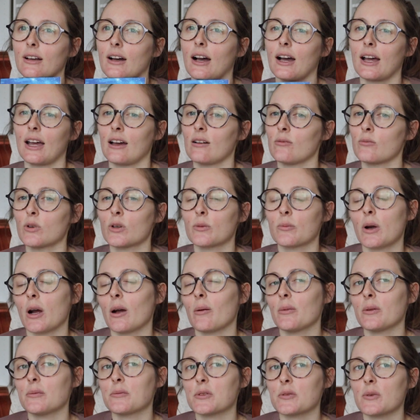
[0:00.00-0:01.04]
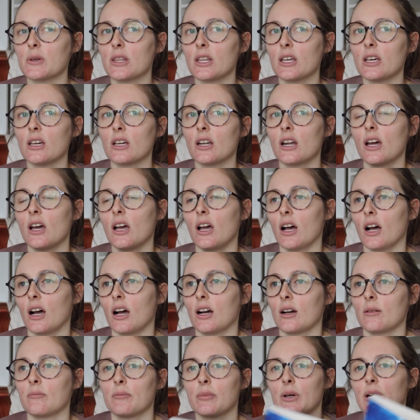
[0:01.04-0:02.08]
I have more problems with it.
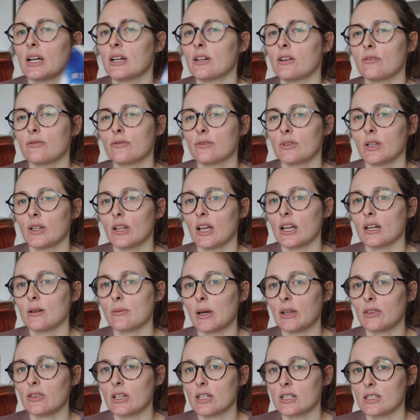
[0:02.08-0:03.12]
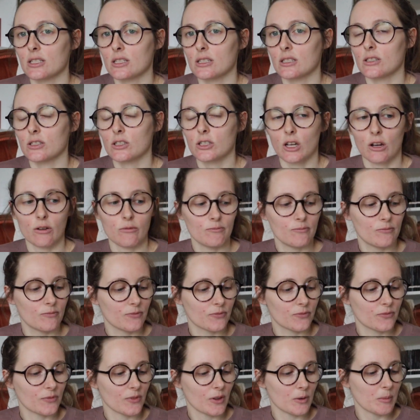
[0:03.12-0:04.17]
But I don't feel that about this. So
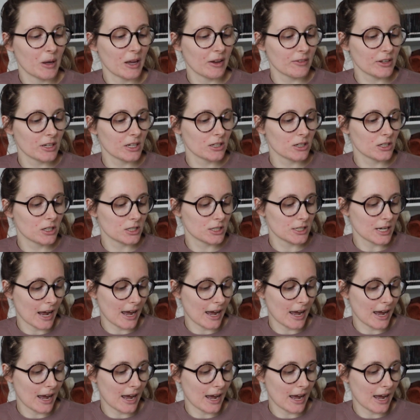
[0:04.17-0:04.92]
I'm having a good